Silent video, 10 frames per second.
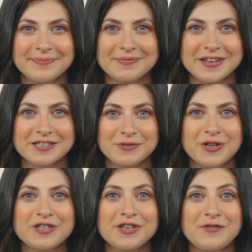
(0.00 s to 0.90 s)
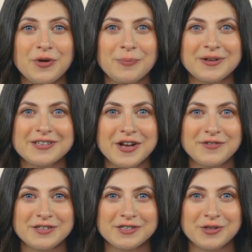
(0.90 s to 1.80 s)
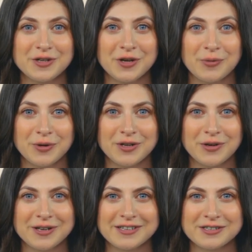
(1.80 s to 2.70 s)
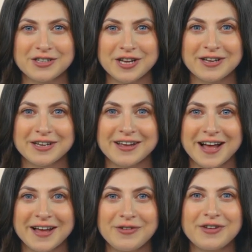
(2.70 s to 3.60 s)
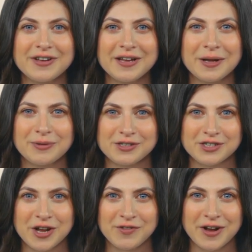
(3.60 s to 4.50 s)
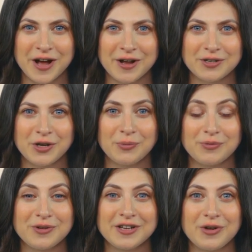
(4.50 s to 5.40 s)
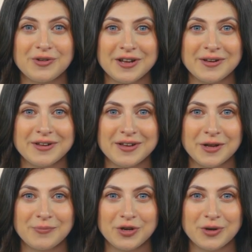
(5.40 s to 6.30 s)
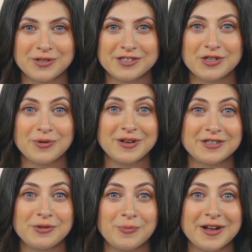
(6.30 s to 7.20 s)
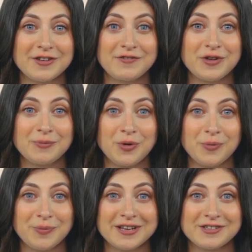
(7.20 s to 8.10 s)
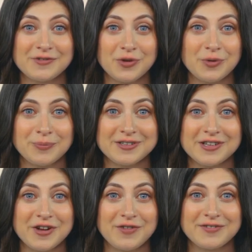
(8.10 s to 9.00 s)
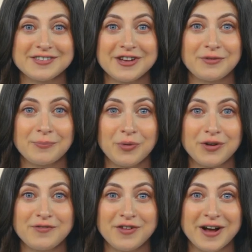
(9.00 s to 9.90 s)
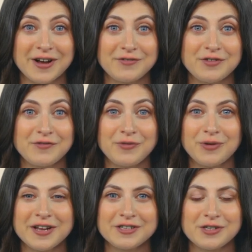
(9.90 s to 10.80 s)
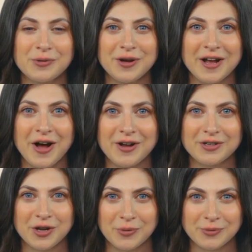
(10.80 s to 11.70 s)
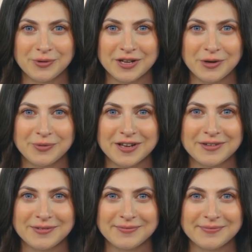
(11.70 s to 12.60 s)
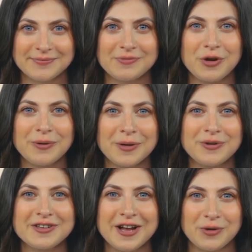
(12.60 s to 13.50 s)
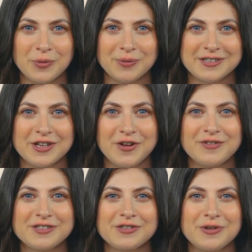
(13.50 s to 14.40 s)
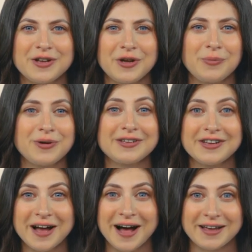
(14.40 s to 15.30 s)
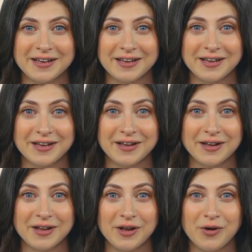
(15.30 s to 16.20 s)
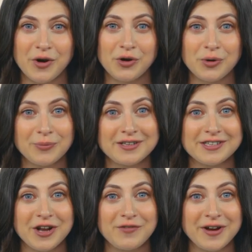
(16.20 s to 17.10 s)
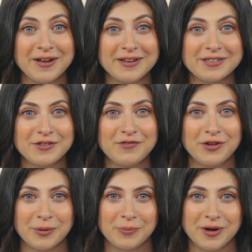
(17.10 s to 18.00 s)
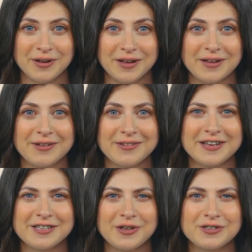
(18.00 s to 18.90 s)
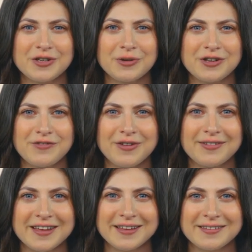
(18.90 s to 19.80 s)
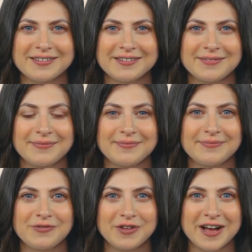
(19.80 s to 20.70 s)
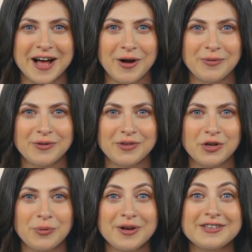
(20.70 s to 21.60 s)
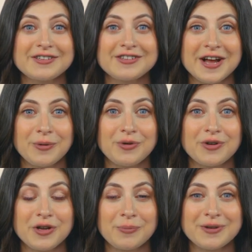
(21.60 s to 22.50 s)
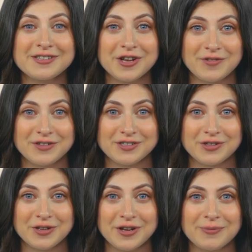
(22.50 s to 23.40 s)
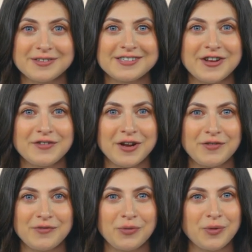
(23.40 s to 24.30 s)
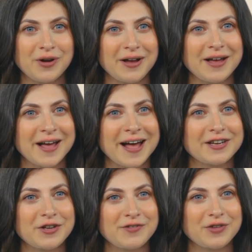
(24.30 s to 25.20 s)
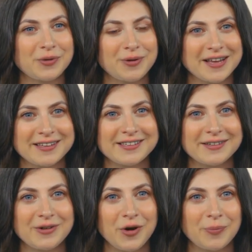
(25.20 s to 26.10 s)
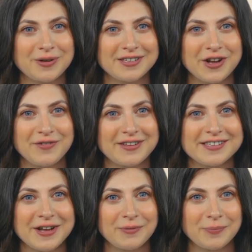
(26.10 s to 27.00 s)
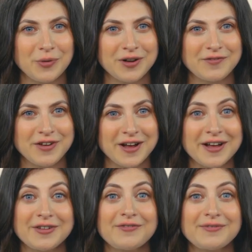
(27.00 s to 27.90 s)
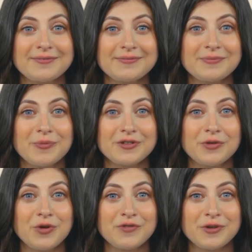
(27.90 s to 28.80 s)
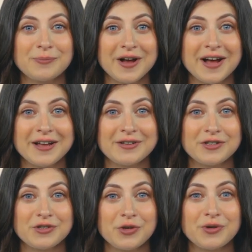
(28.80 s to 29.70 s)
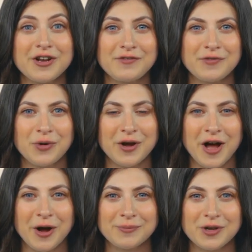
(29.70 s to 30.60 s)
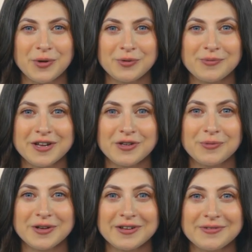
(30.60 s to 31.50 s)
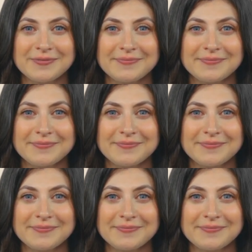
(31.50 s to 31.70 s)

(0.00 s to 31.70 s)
This version of OpenXava Studio includes a JDK that enables Java hot code reloading, but you'll still need to wait a few more weeks for OpenXava 7.5 to fully enjoy hot code reloading. Remember that OpenXava Studio is the IDE, while OpenXava is the framework these are two different things. For now, you'll need to download OpenXava Studio 7 R4, and in a few weeks, OpenXava 7.5. With both combined, you'll get full hot code reloading.